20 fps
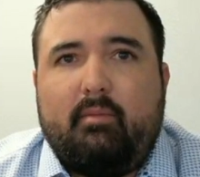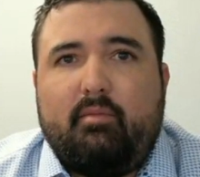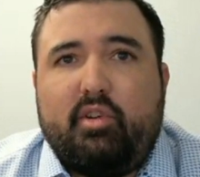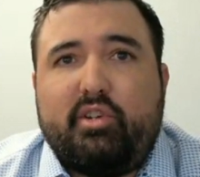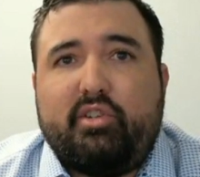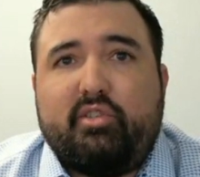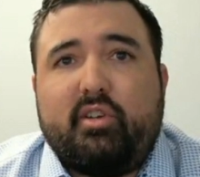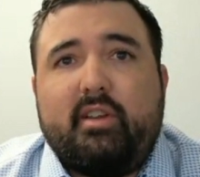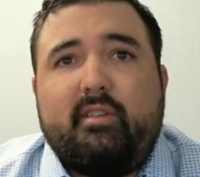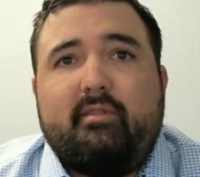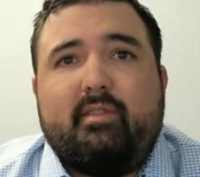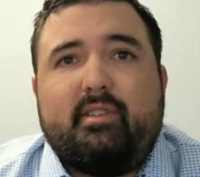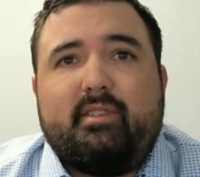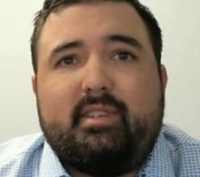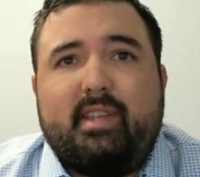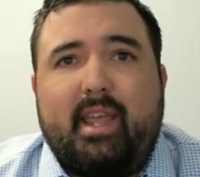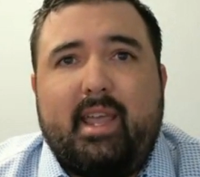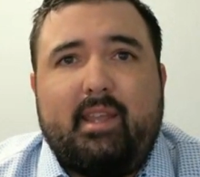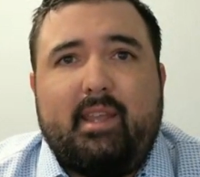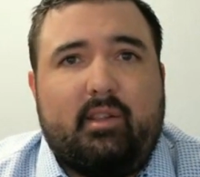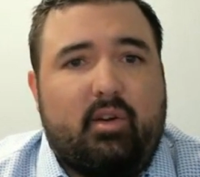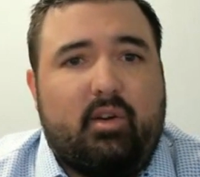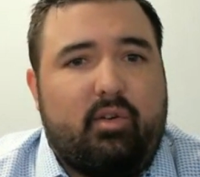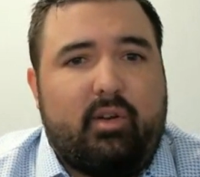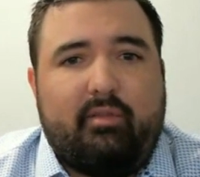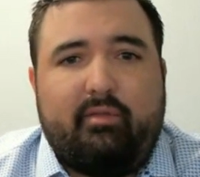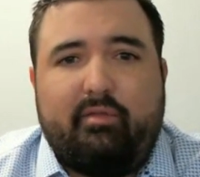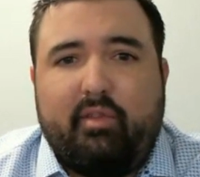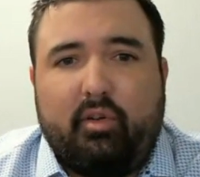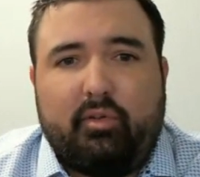retrieve a
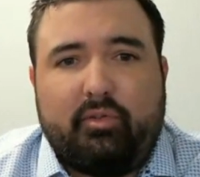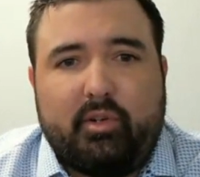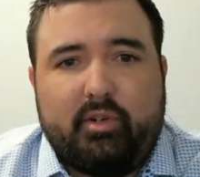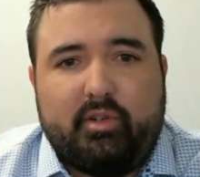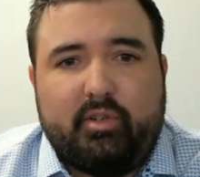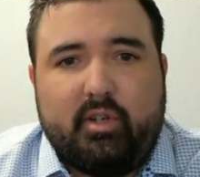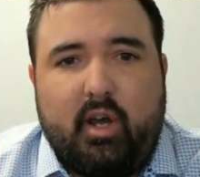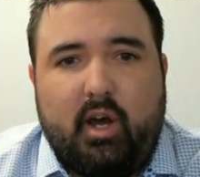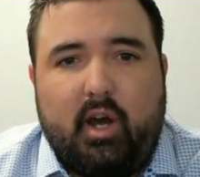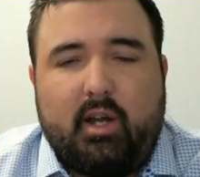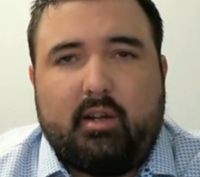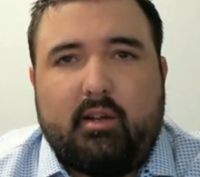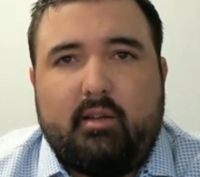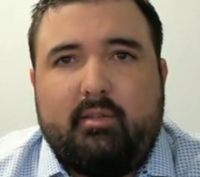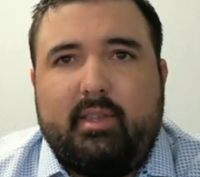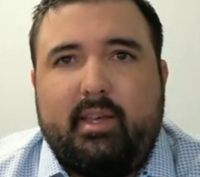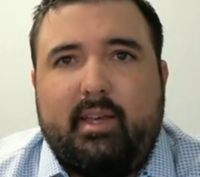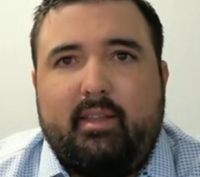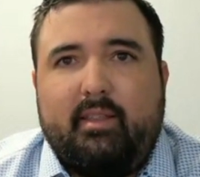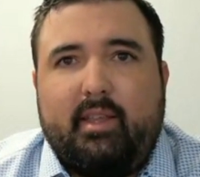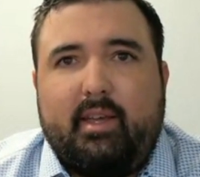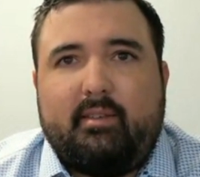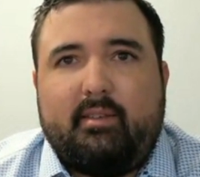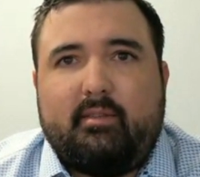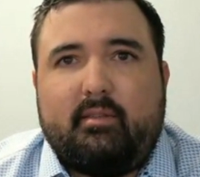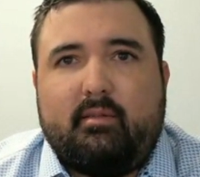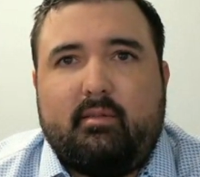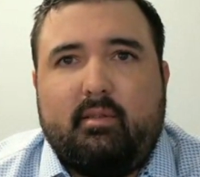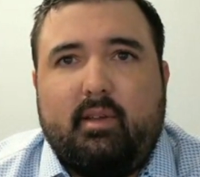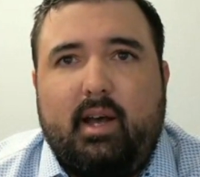sand-loaded filter sock
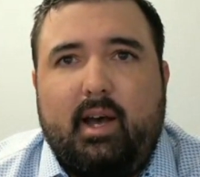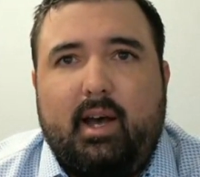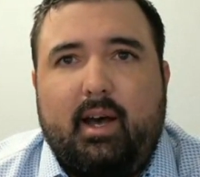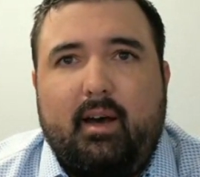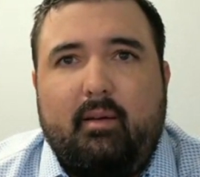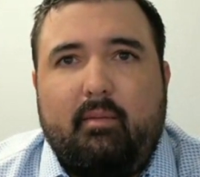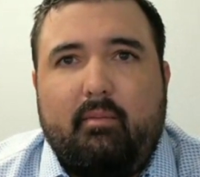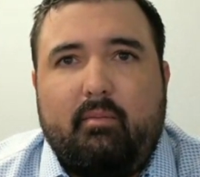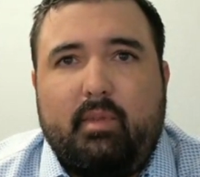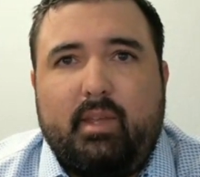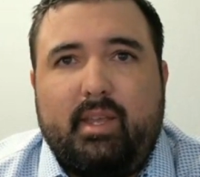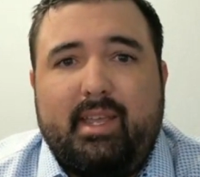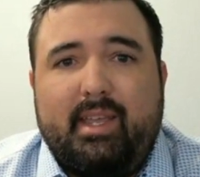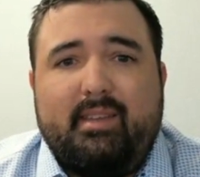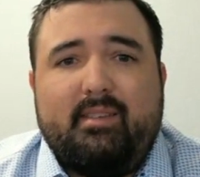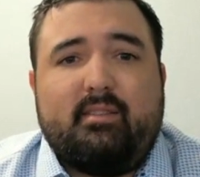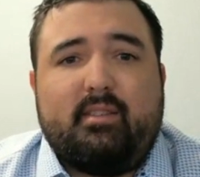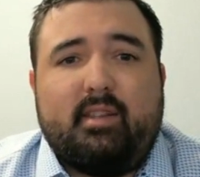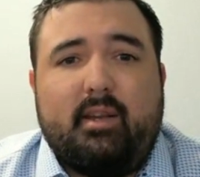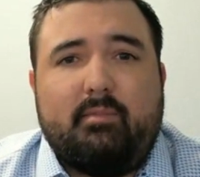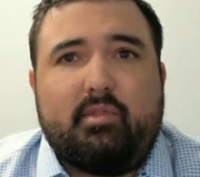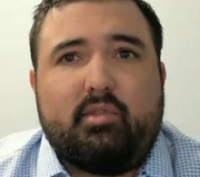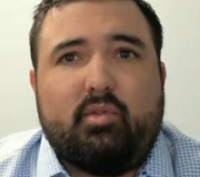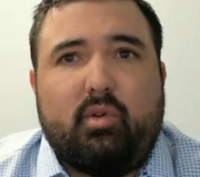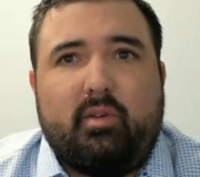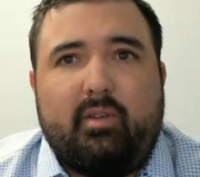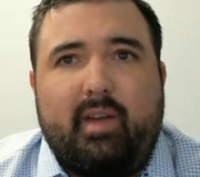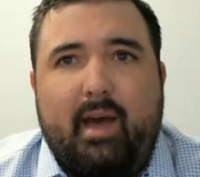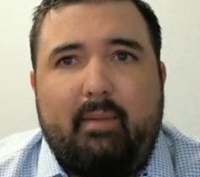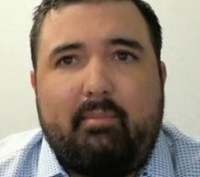that's in some
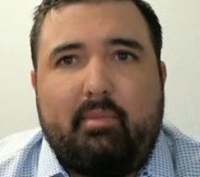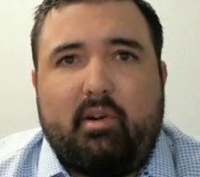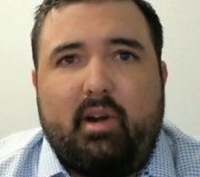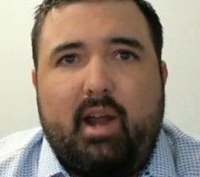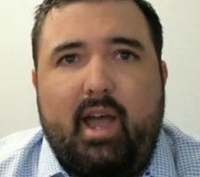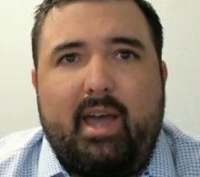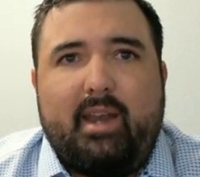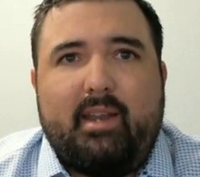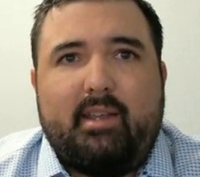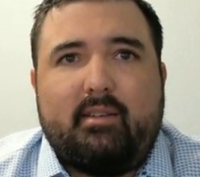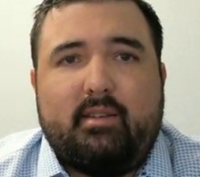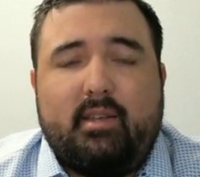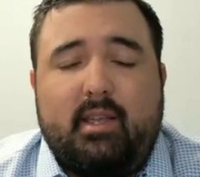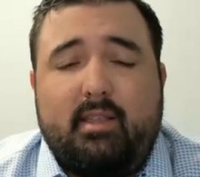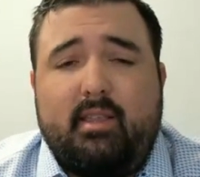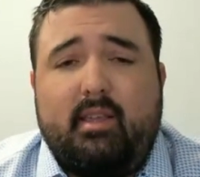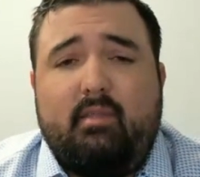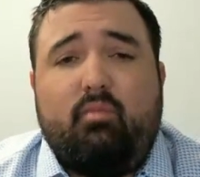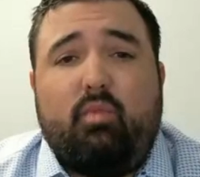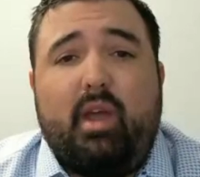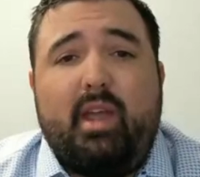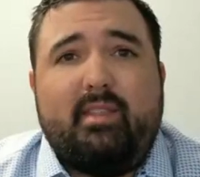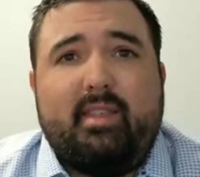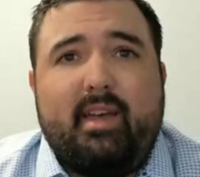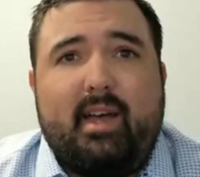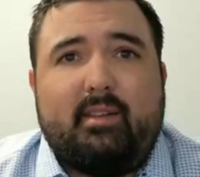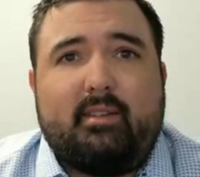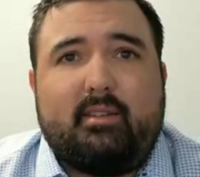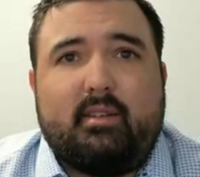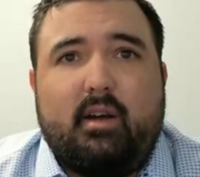sort of apparatus, and then weigh
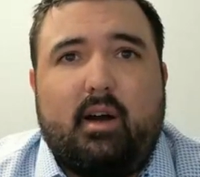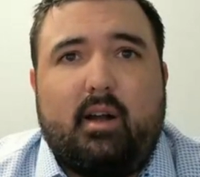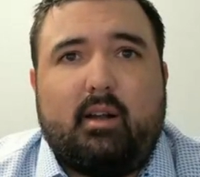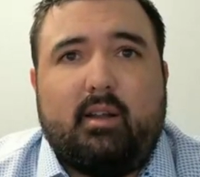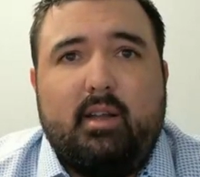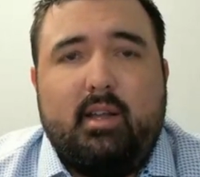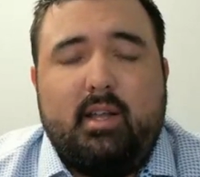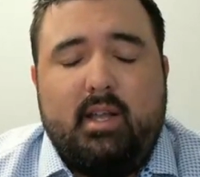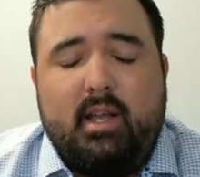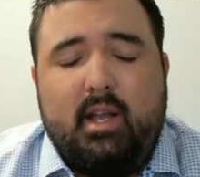that sock.